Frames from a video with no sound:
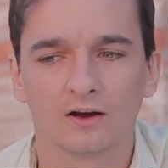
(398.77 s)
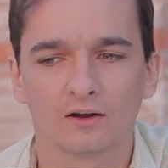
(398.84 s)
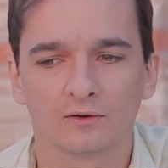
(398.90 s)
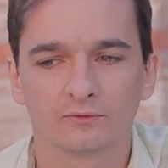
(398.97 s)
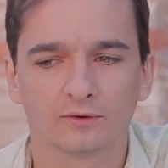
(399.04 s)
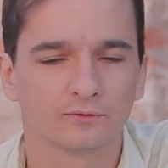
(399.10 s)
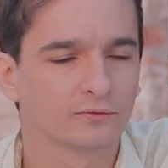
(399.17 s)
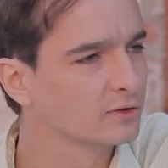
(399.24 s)

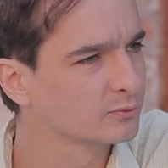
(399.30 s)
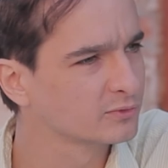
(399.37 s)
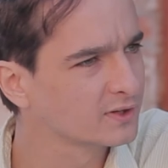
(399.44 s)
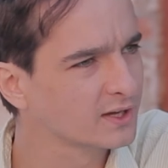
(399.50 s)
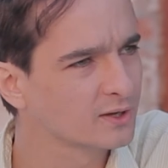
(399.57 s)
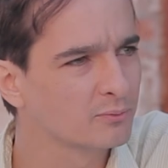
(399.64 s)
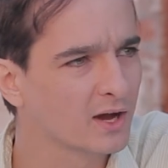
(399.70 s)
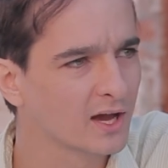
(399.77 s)
are for
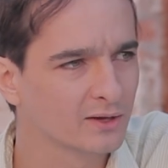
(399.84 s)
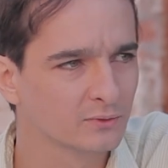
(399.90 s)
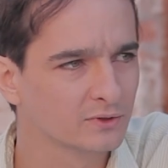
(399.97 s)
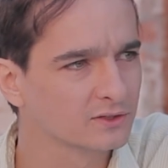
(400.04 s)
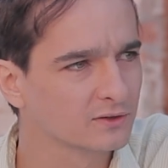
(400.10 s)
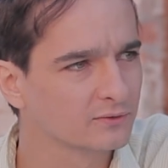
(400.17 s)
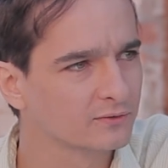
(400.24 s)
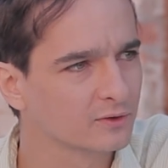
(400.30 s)
films like mine,
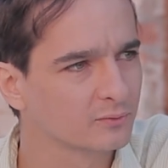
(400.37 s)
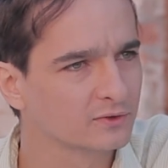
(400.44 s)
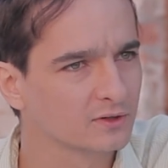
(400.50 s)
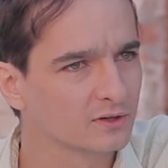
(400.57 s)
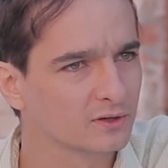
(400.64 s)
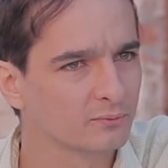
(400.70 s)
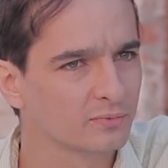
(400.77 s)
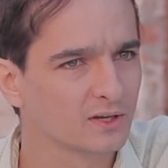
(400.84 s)
which are films
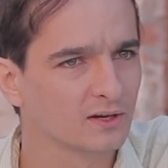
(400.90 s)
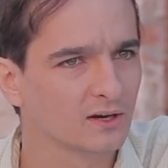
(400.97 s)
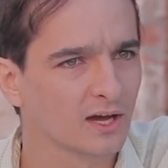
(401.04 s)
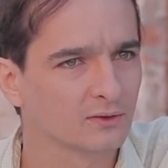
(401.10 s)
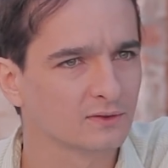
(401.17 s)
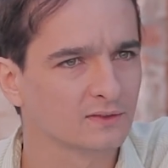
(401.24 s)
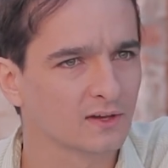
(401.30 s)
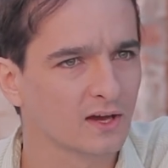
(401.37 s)
that are a bit
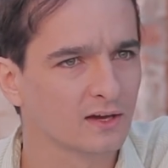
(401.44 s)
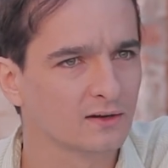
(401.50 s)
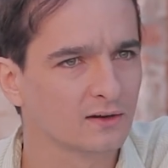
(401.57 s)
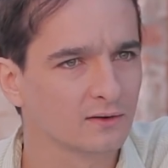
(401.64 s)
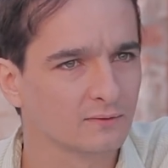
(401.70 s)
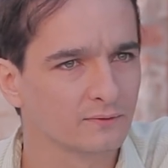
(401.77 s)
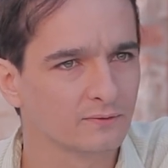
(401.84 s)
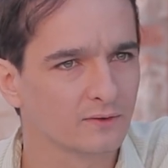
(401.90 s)
outside
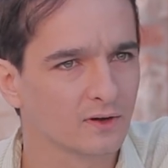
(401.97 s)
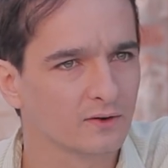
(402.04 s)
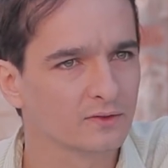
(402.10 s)
of,